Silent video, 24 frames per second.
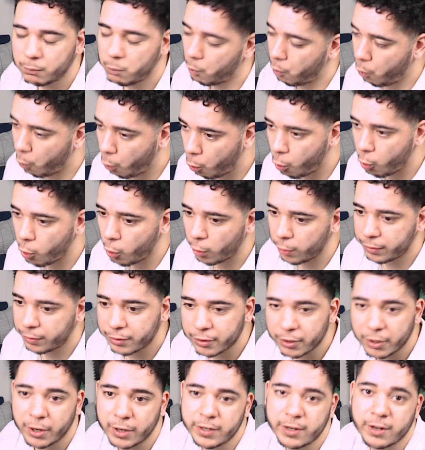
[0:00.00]
or
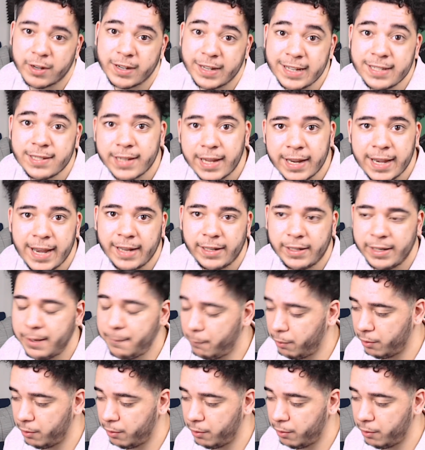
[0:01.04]
third, you're disconnecting